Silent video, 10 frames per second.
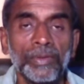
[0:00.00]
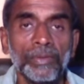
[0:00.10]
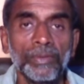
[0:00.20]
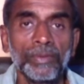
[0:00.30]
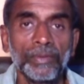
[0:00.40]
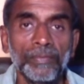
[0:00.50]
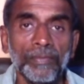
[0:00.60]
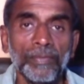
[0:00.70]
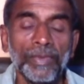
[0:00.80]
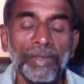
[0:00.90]
So
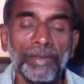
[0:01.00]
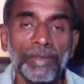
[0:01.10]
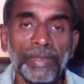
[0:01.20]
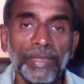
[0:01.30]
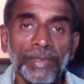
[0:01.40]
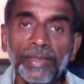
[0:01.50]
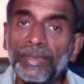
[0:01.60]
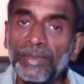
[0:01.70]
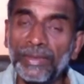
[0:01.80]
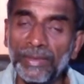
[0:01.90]
again,
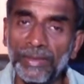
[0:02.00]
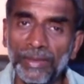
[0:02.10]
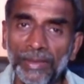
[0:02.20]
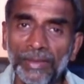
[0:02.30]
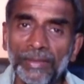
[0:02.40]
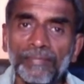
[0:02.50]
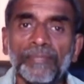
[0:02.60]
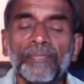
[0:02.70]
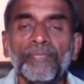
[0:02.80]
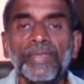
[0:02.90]
this is
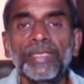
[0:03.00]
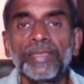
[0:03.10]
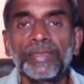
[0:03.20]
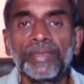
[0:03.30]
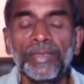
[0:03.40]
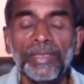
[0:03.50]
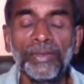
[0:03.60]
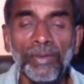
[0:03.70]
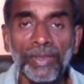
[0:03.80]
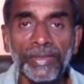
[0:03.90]
whether it's
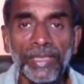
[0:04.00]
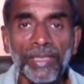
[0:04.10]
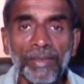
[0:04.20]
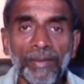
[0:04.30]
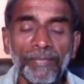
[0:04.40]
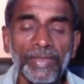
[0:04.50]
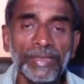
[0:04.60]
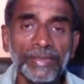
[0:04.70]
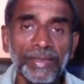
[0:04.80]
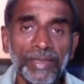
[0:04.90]
etiological or whether
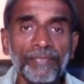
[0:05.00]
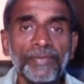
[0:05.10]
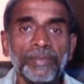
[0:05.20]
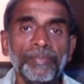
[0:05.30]
it's a drift.